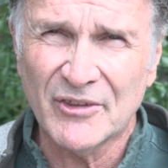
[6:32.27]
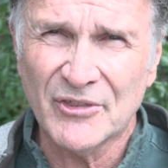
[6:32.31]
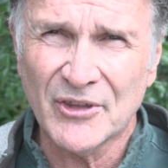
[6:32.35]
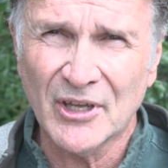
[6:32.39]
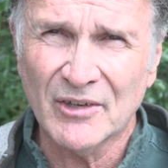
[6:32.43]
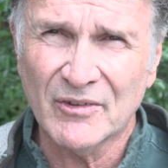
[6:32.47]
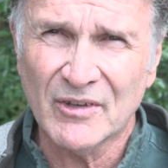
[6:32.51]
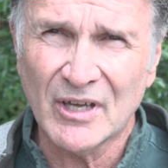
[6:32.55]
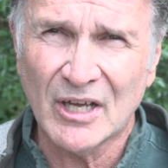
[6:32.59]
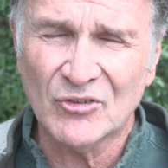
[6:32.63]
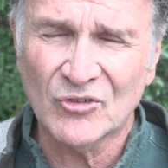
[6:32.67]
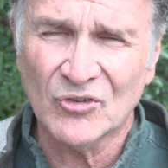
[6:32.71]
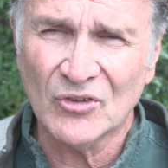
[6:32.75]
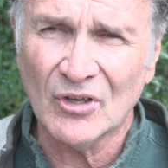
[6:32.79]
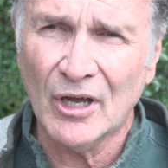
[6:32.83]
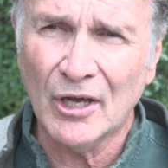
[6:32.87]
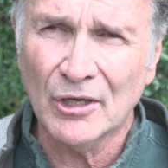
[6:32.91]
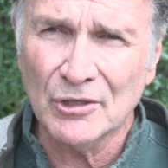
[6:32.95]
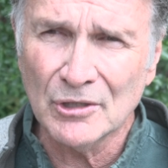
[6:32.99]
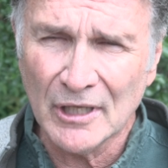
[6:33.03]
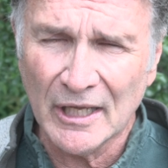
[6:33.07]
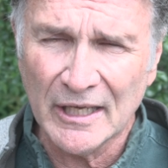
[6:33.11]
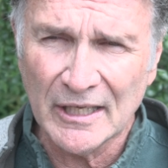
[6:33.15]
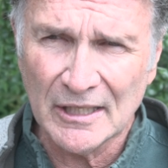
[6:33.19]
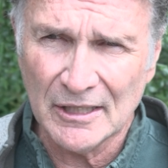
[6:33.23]
I think that's
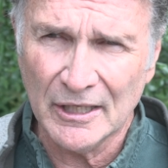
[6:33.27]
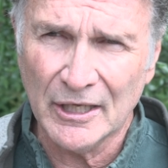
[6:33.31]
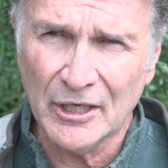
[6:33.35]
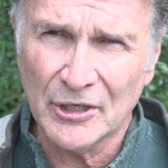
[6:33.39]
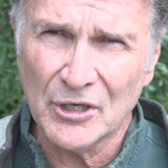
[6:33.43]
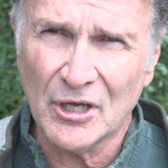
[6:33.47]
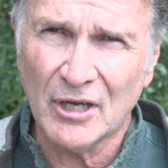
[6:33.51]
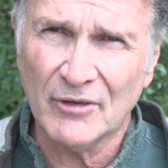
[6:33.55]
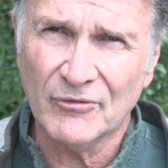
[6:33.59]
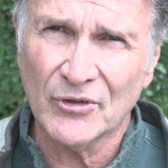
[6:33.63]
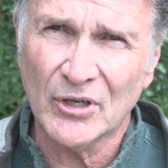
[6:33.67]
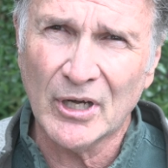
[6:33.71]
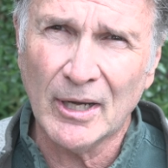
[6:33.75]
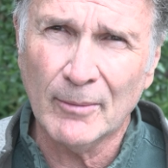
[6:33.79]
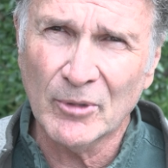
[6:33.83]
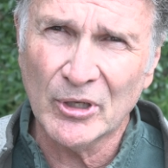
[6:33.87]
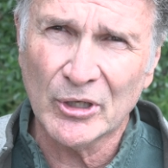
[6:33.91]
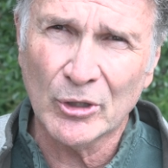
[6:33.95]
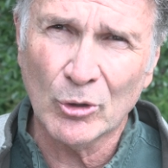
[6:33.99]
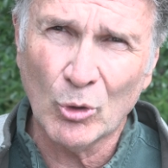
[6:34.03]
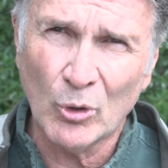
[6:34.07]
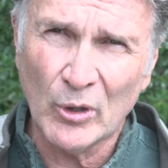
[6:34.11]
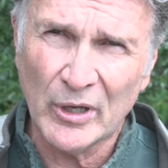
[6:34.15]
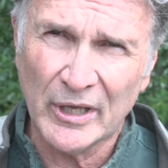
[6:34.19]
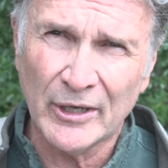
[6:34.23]
unlikely enough that I'm
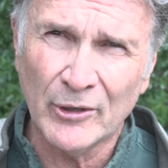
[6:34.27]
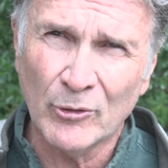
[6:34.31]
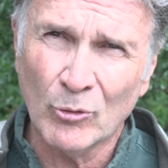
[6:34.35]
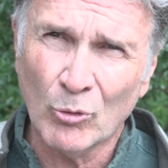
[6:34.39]
going to go ahead